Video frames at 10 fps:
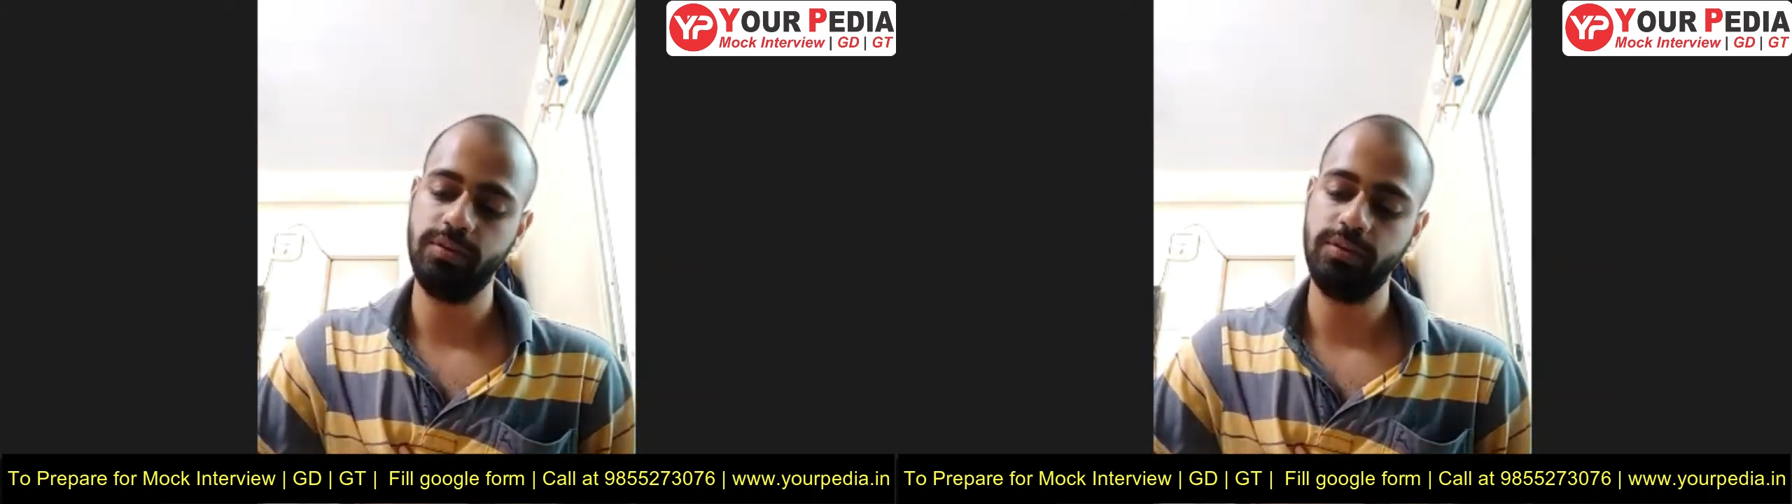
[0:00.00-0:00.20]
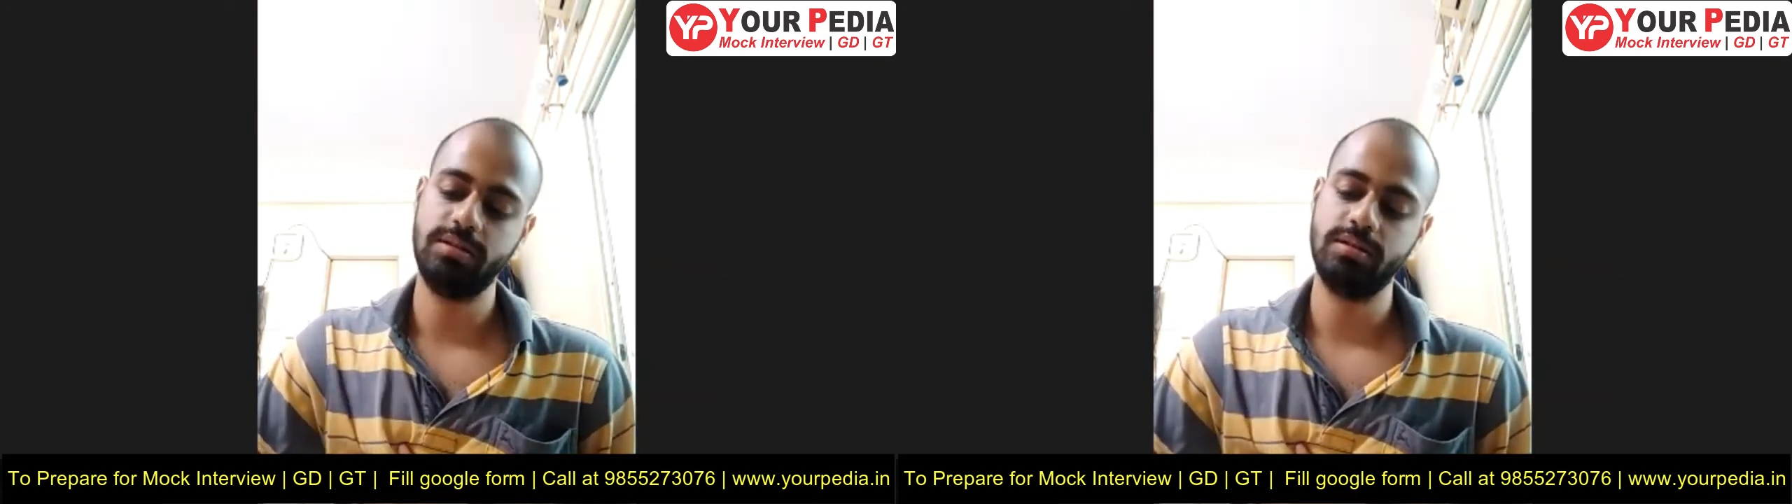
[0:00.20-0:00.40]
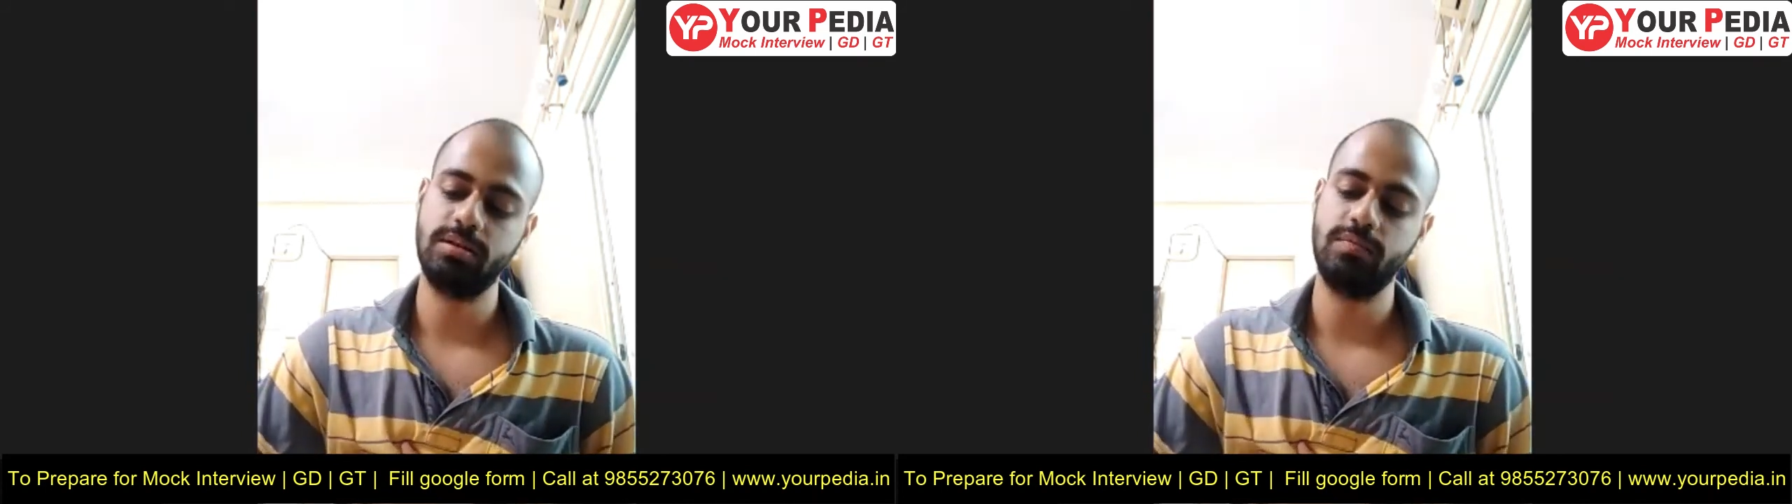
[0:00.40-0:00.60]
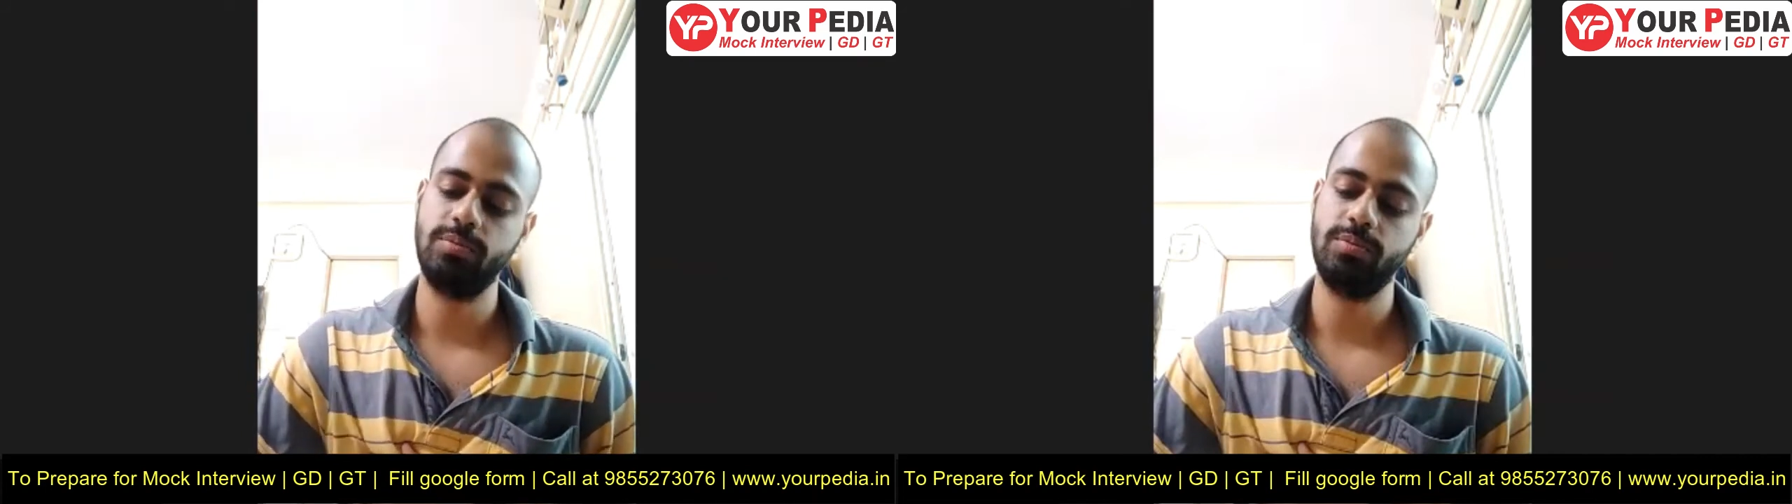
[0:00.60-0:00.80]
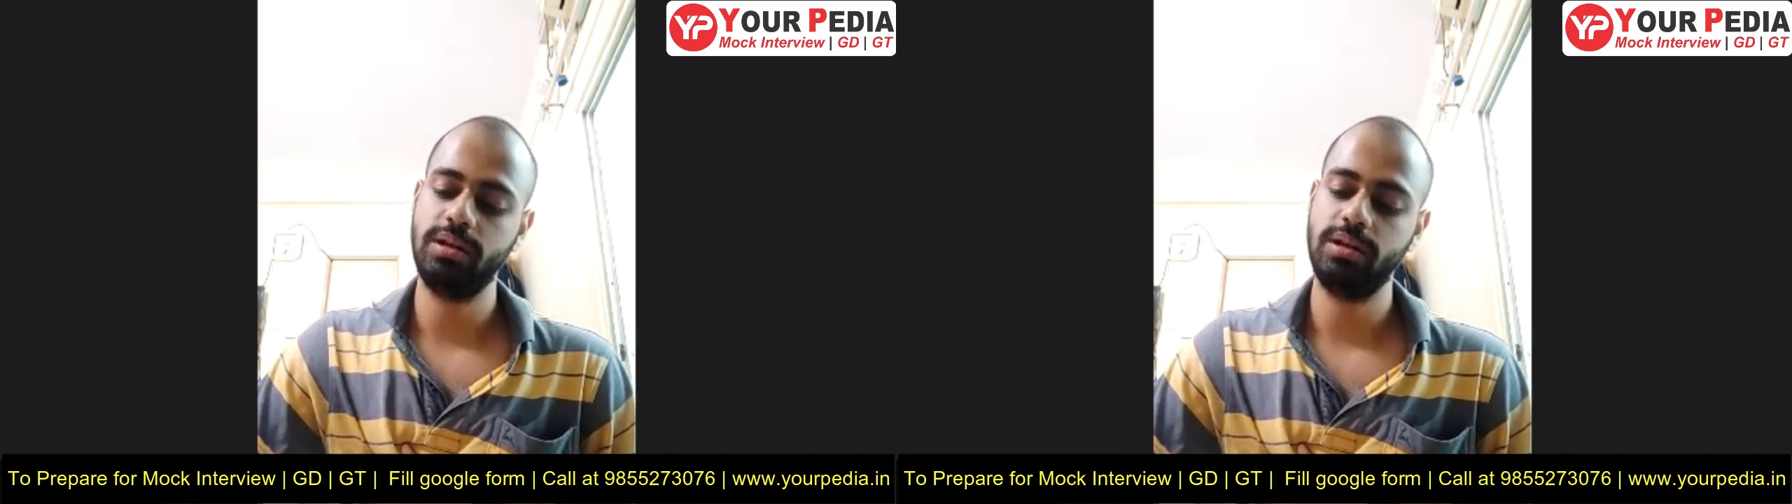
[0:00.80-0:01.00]
the system
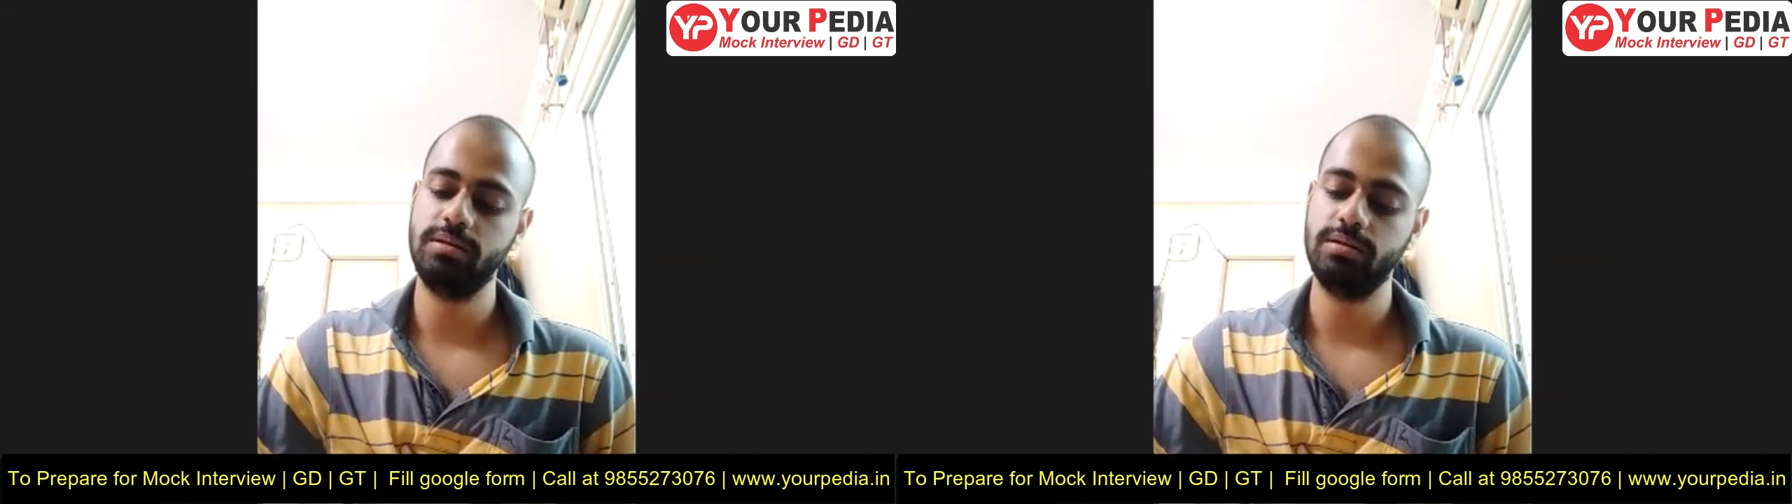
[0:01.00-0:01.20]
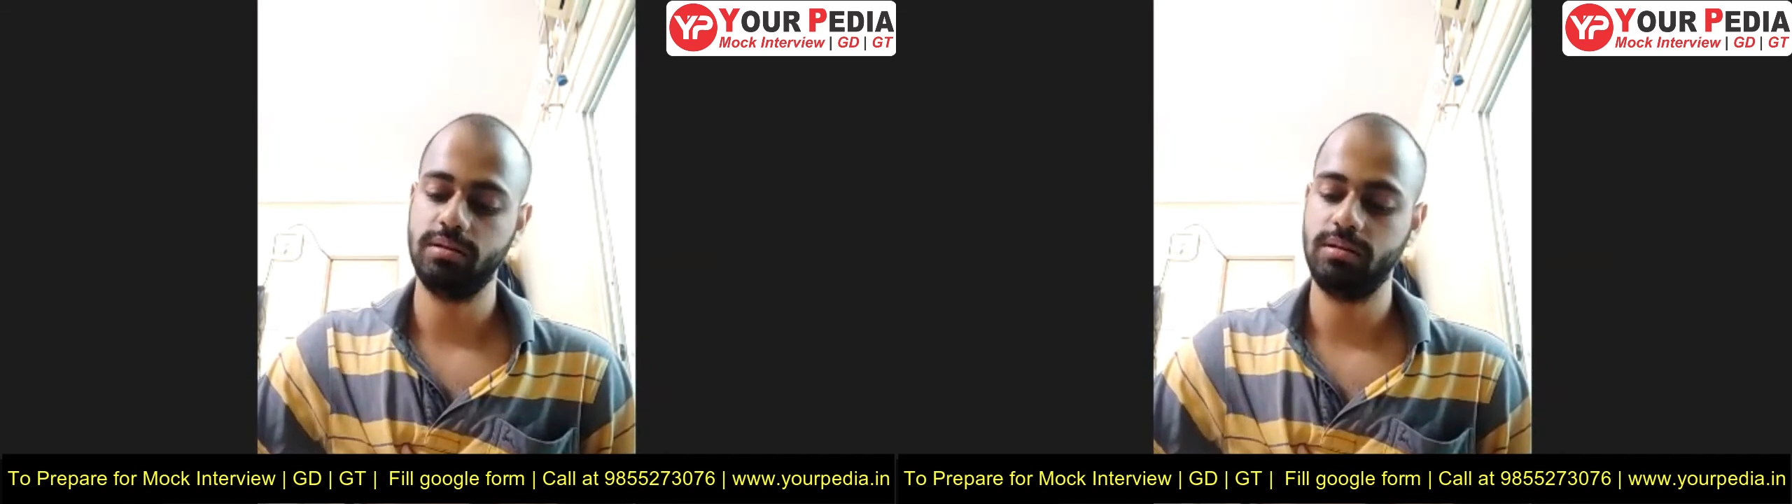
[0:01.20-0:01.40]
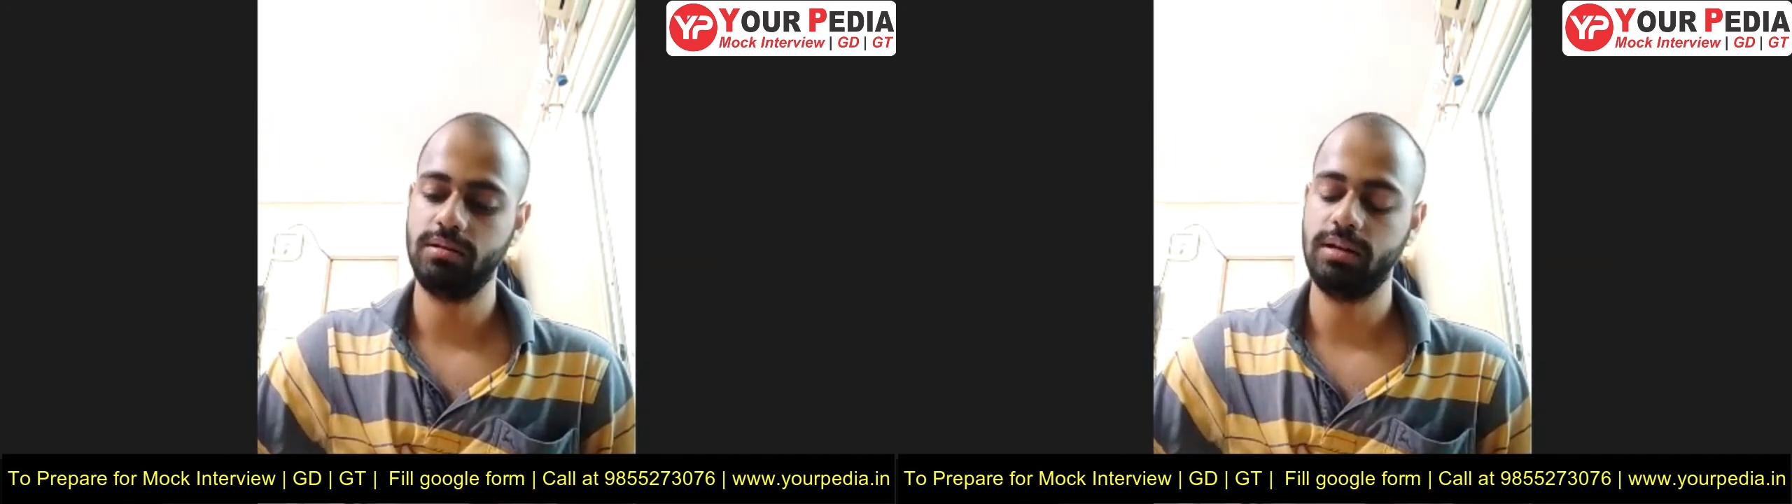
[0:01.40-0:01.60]
would be uh,